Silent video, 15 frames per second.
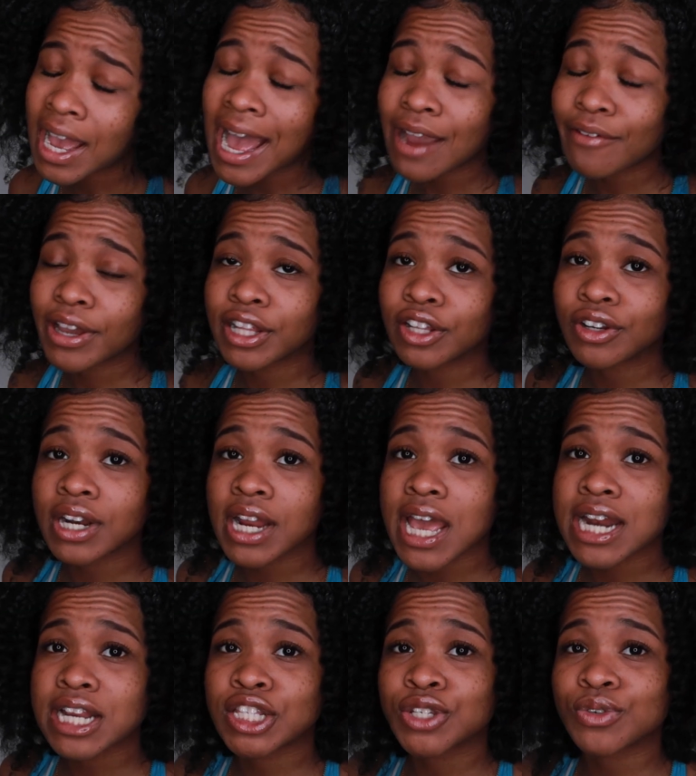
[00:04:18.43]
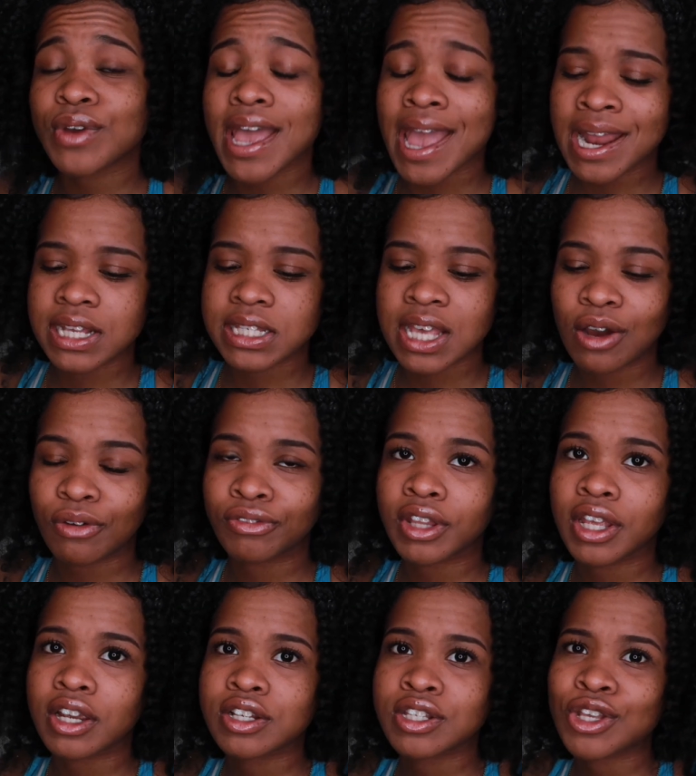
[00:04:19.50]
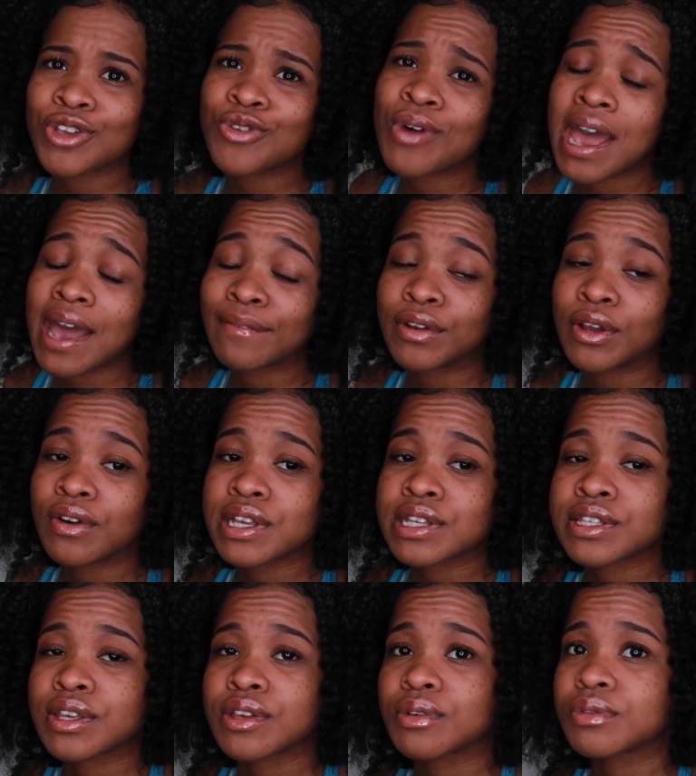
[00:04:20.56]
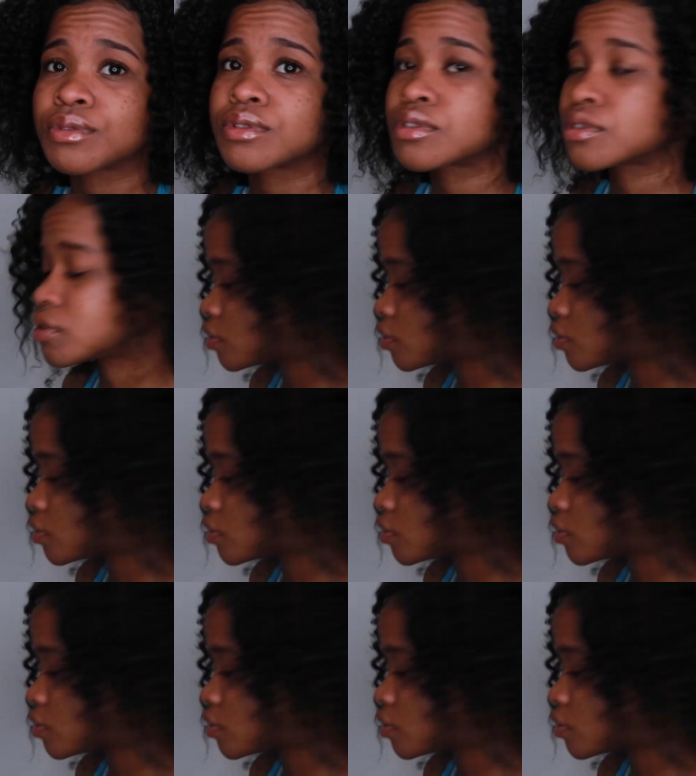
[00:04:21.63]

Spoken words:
I'd rather do the 82, and it's healthier, so you have no excuse.